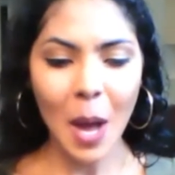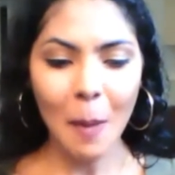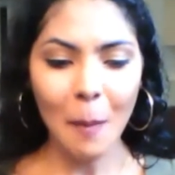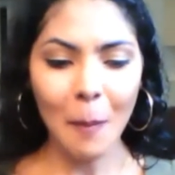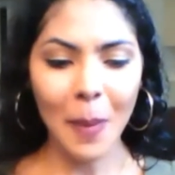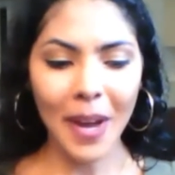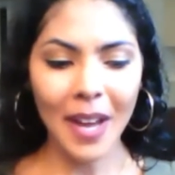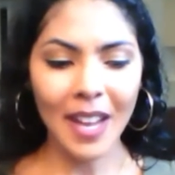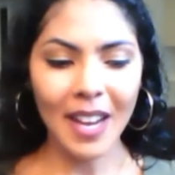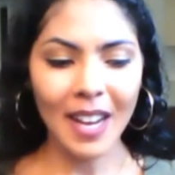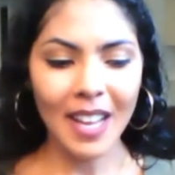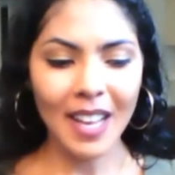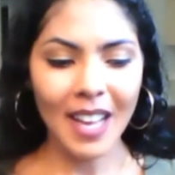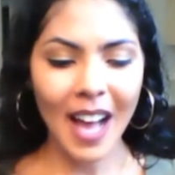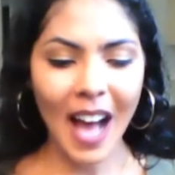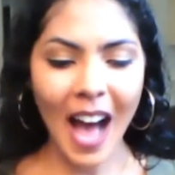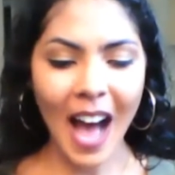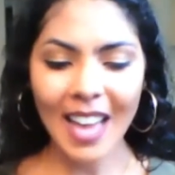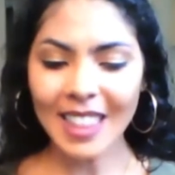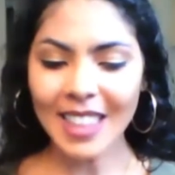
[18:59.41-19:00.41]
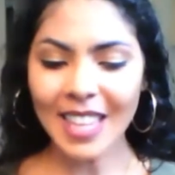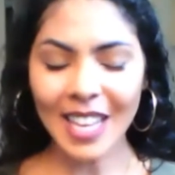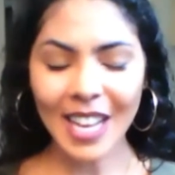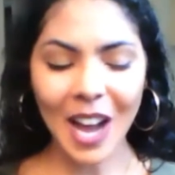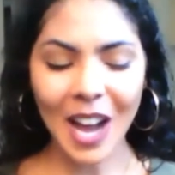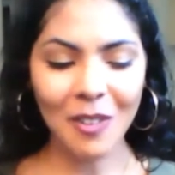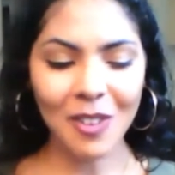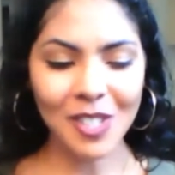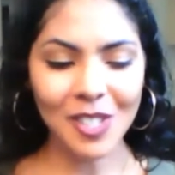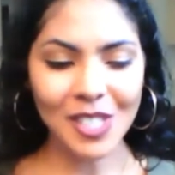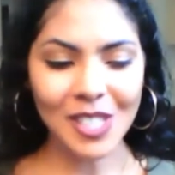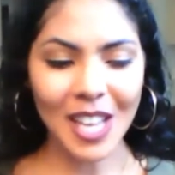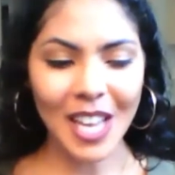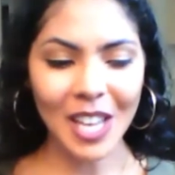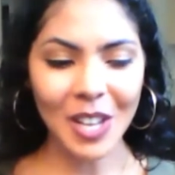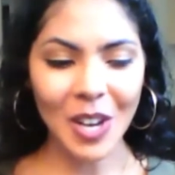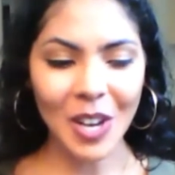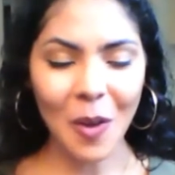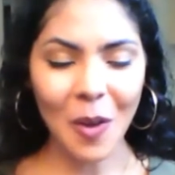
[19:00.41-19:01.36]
But I think I was just like, you know